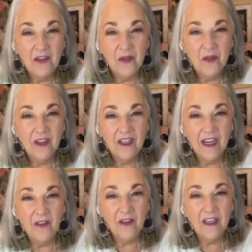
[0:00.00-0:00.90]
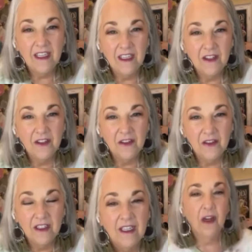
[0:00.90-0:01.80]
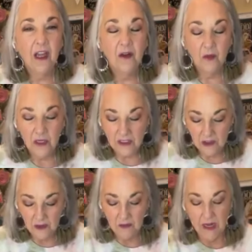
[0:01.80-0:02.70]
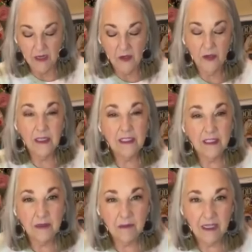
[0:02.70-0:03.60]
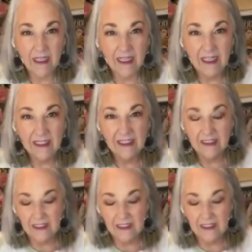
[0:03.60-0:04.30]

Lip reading: Hey everyone, how are you? Thought I'd redo my Christmas